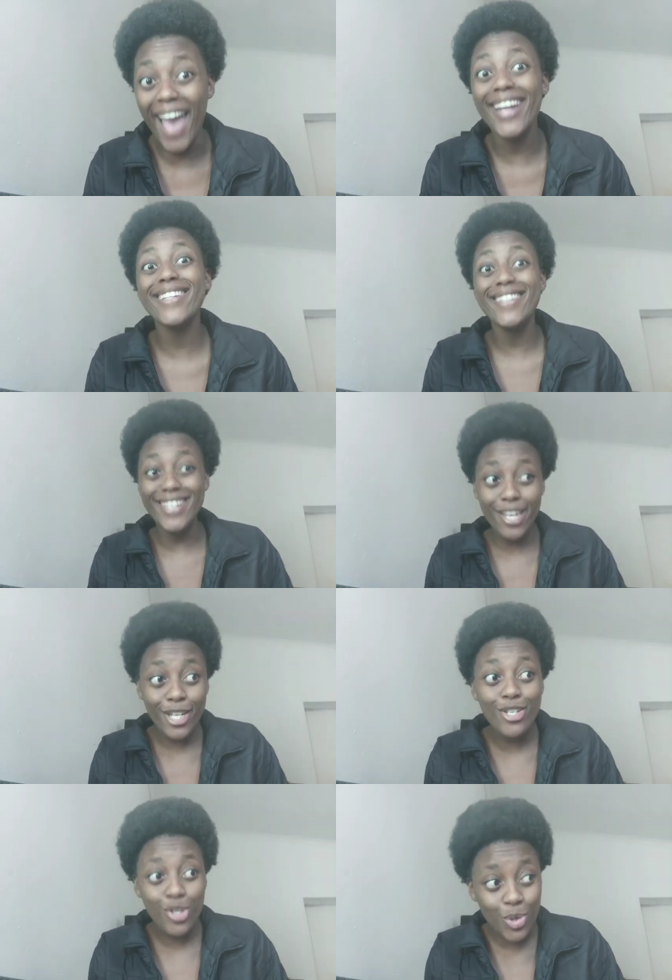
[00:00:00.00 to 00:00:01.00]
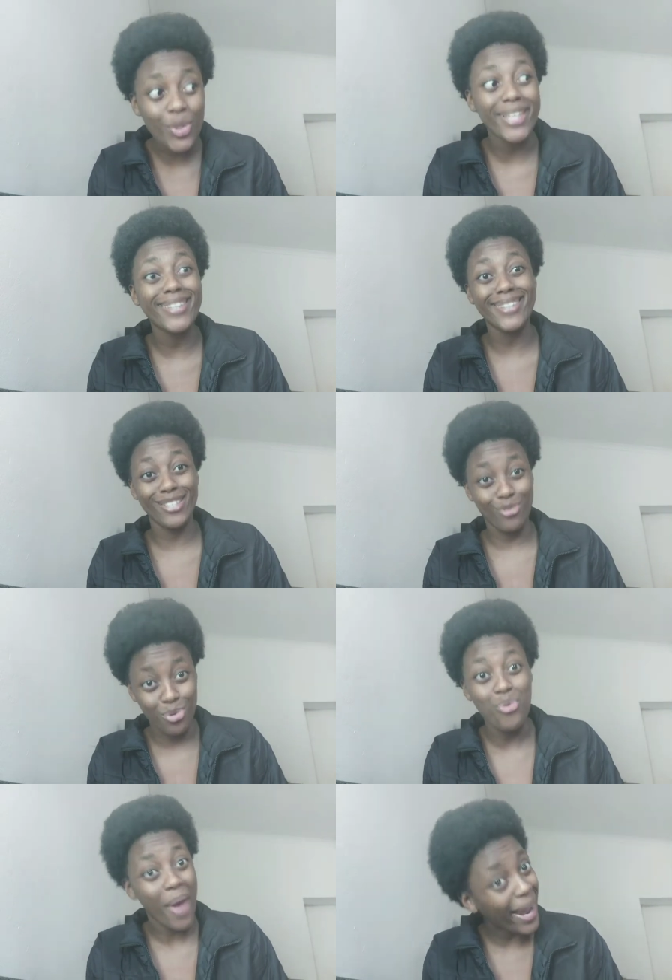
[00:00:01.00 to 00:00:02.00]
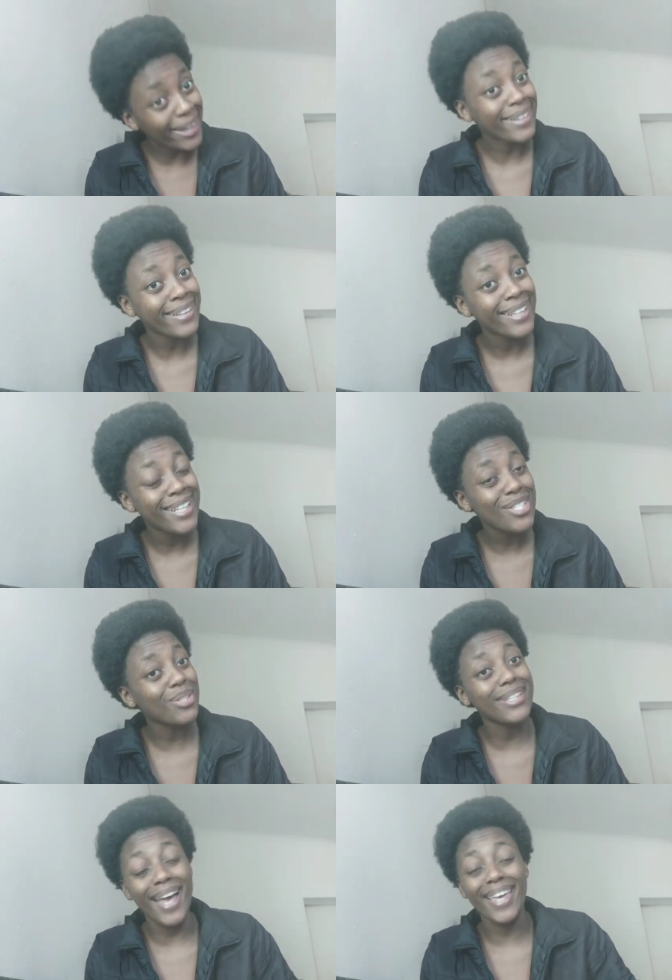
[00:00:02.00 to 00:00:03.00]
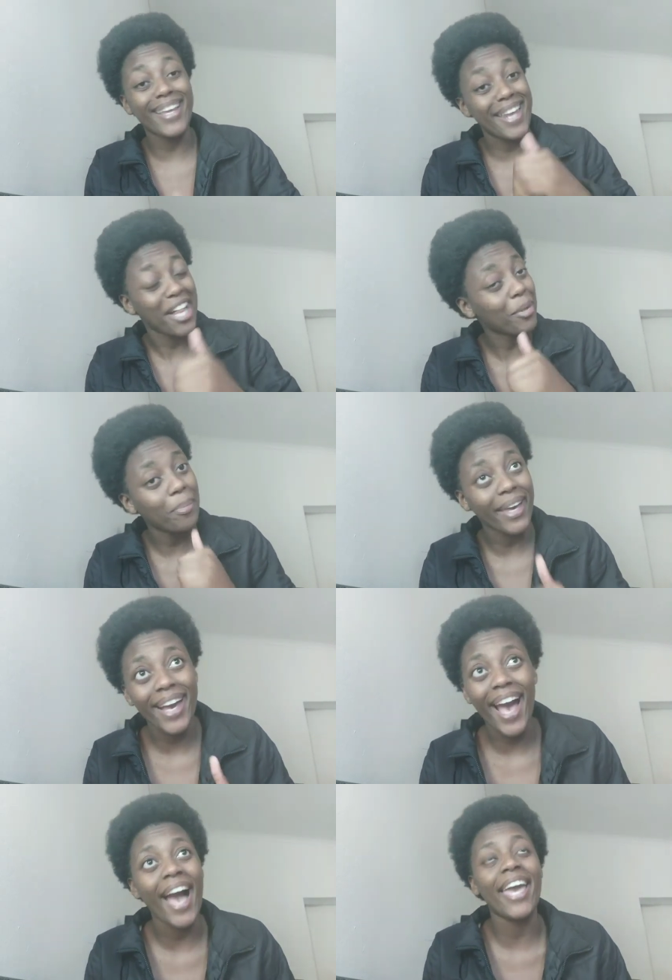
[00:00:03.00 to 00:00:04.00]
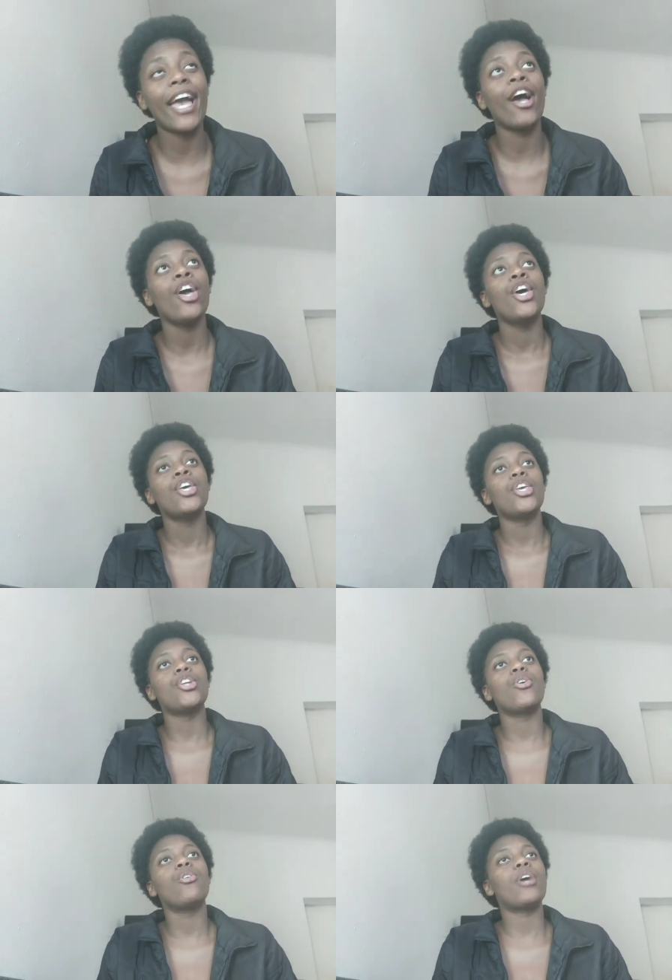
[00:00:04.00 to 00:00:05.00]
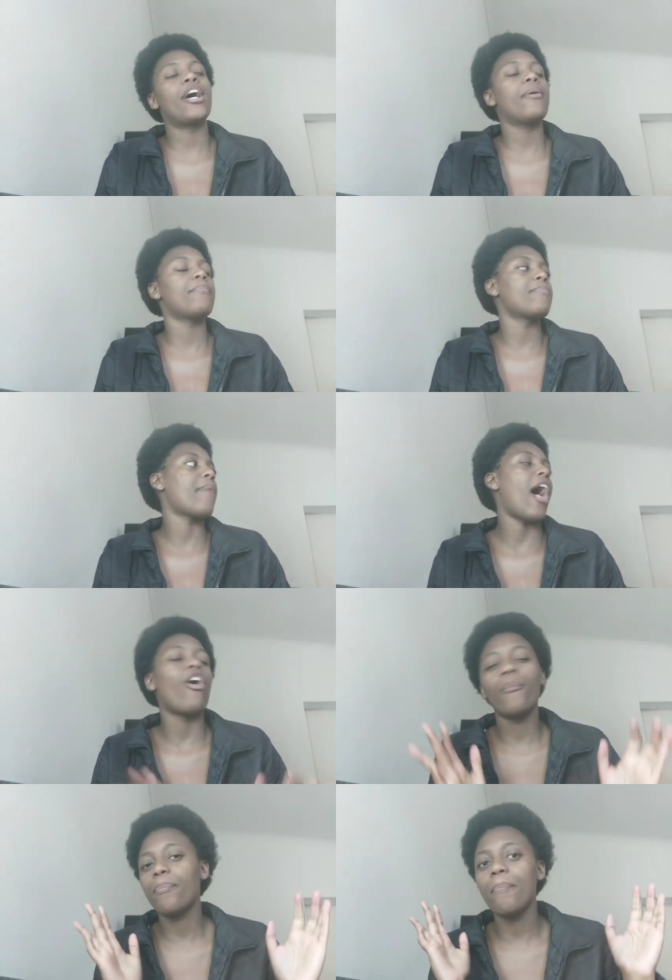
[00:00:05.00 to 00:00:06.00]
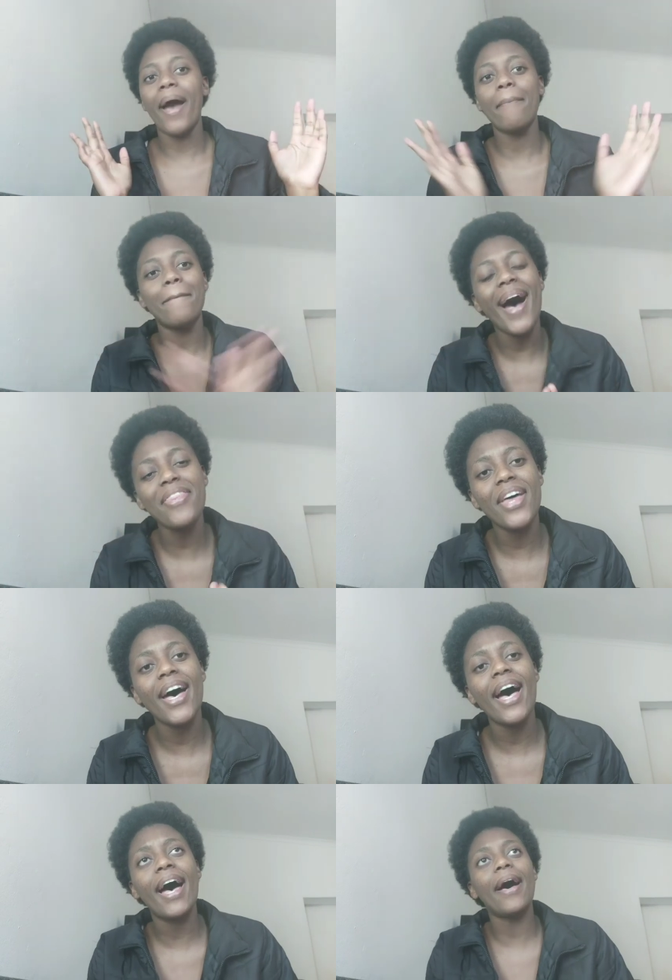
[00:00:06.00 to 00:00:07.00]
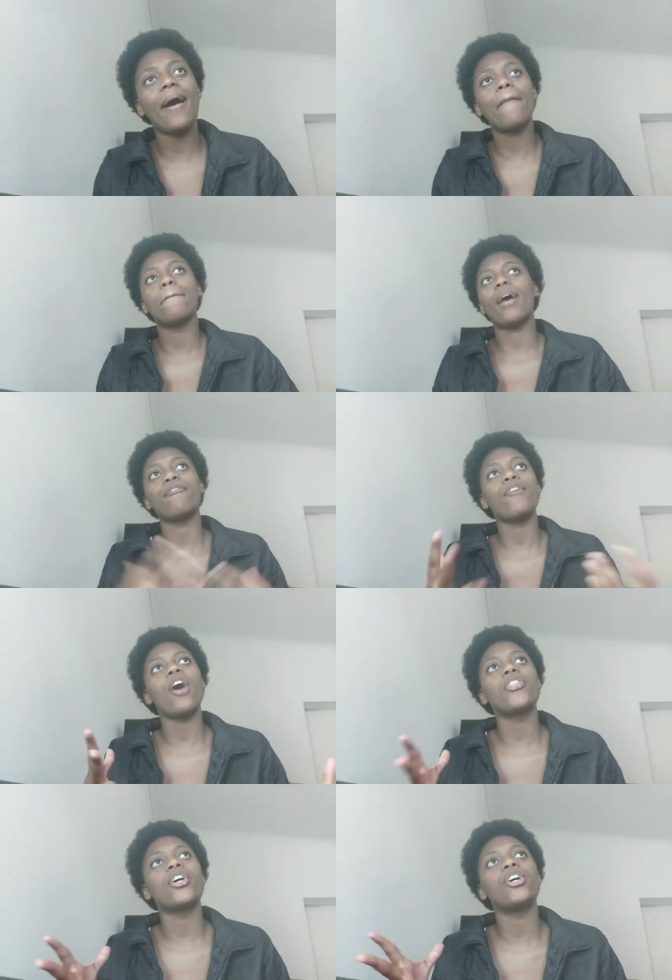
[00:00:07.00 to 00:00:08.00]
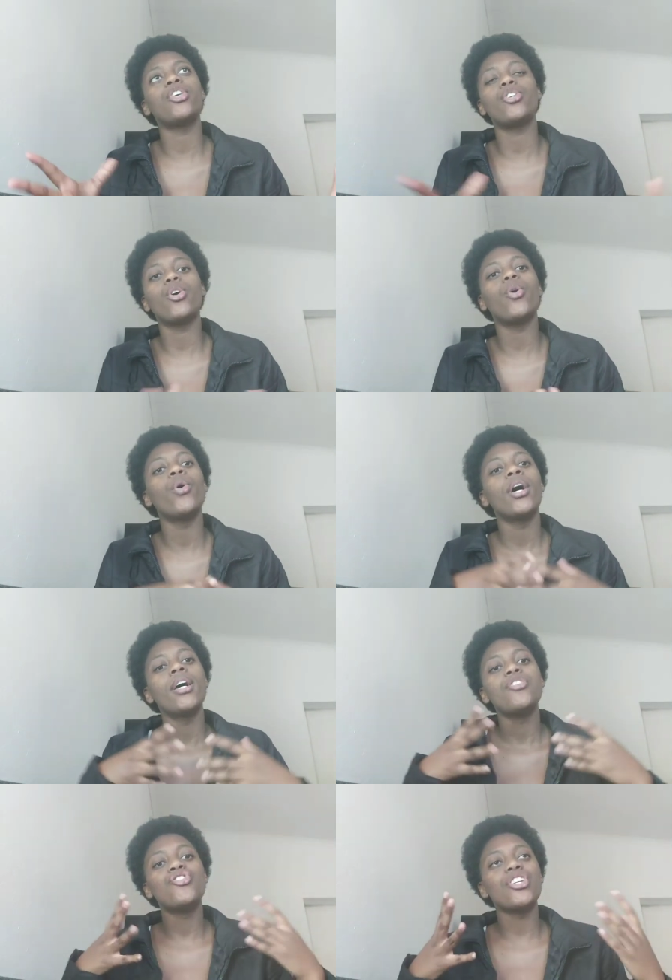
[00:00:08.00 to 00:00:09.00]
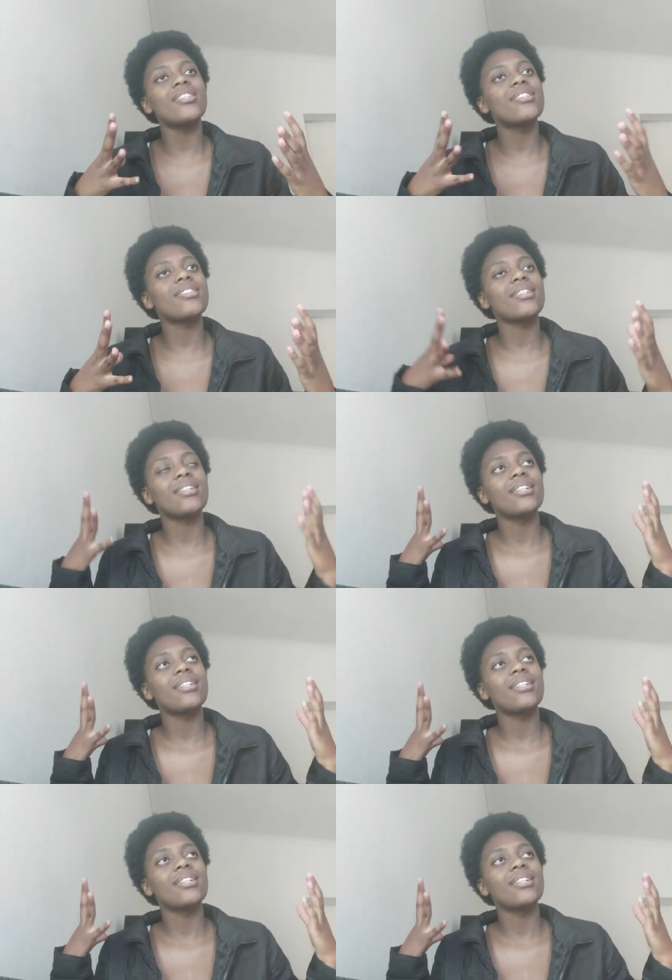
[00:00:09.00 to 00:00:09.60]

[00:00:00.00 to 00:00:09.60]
need to do well so that I can help Ekhaya, you know, help my mother, my father, you know, just